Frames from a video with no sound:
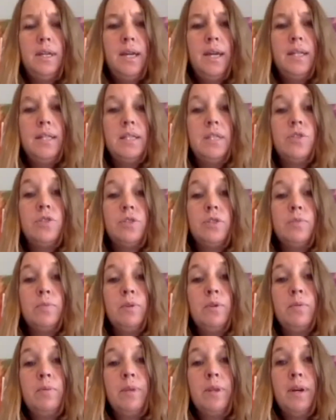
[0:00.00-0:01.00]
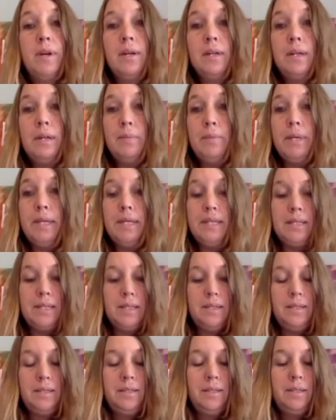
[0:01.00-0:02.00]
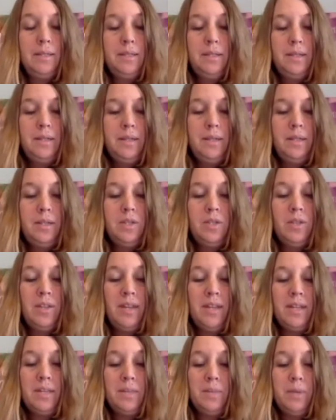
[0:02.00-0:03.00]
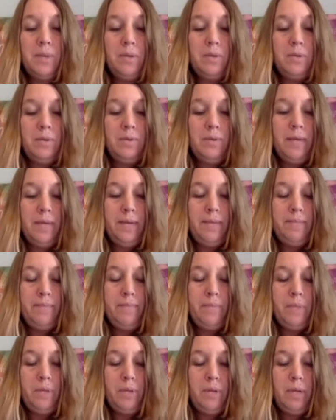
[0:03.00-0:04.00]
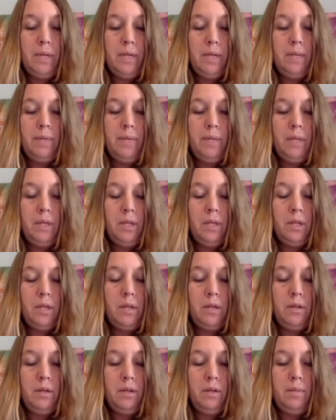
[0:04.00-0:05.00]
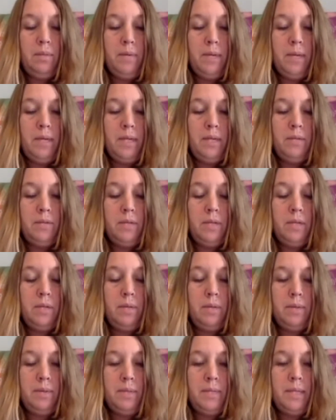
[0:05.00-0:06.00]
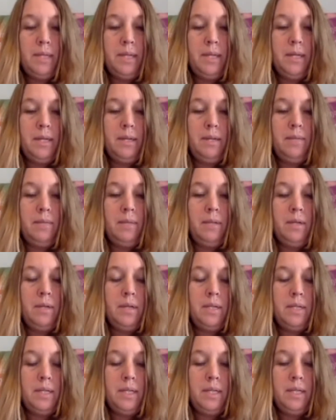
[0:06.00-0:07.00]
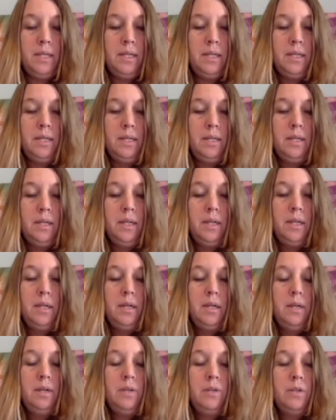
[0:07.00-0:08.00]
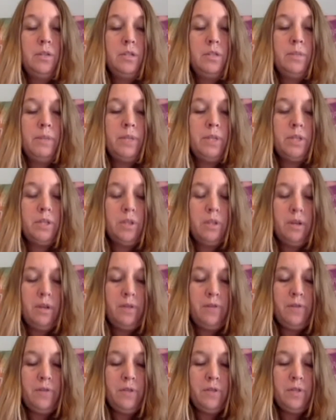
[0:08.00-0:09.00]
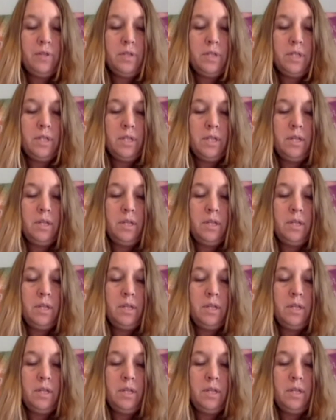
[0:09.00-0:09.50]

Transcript: And citrus bloom with holiday peace. So that's way cool, right? Okay, let me look on my doTERRA website. I am logged in under special offers.